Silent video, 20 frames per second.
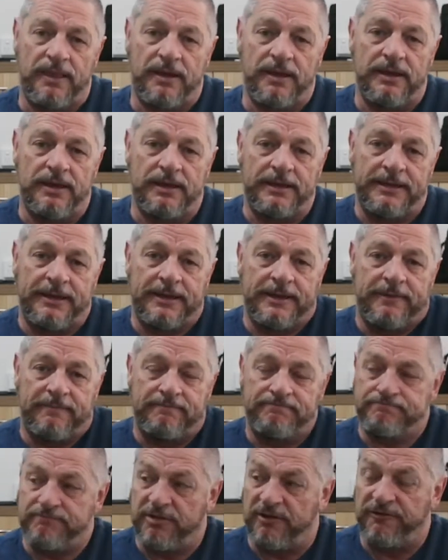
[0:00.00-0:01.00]

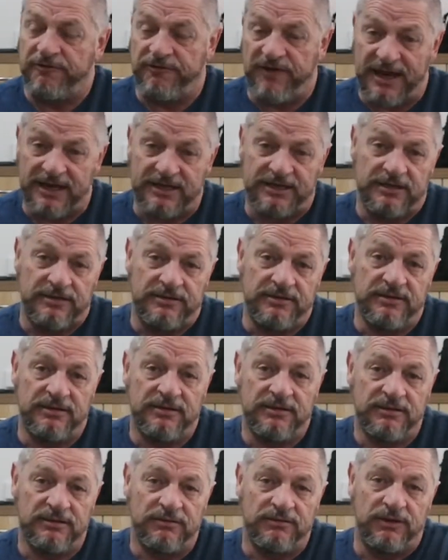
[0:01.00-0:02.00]
perfected
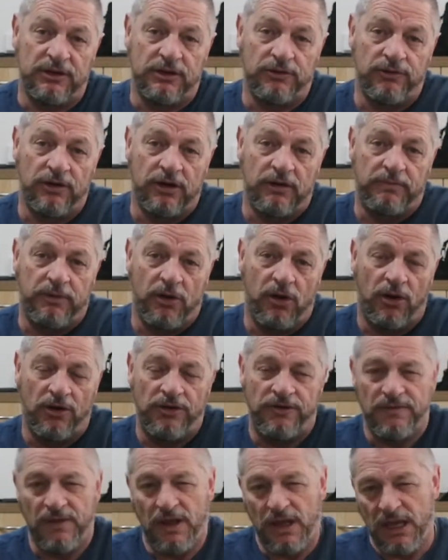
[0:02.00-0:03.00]
the
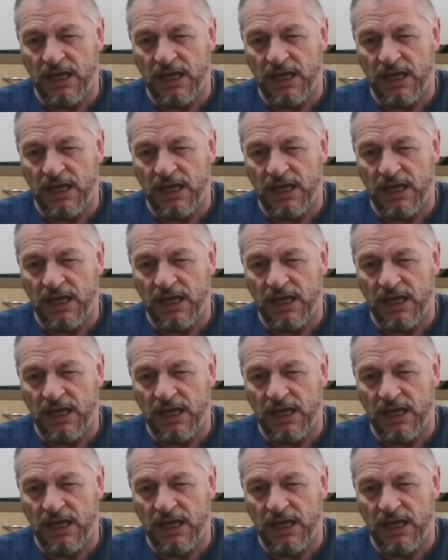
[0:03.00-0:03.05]
Gorillapod.